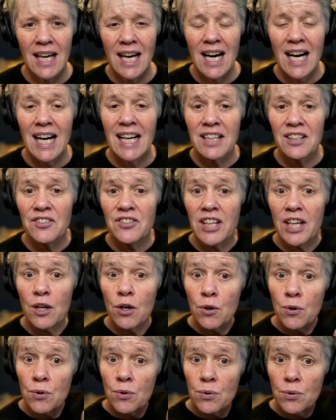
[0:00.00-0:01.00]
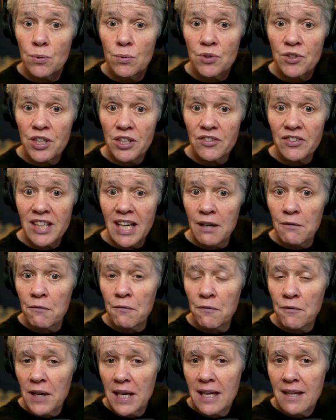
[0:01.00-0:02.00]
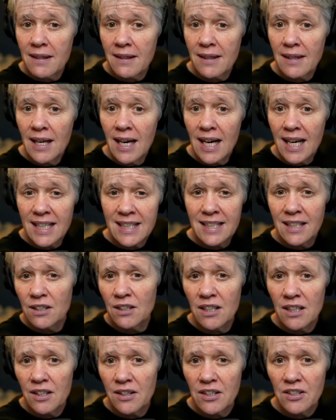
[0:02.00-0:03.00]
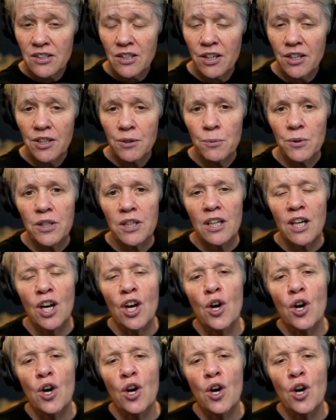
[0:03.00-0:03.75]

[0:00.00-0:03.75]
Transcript: I could say, oh, just have faith. I did all of this hard work.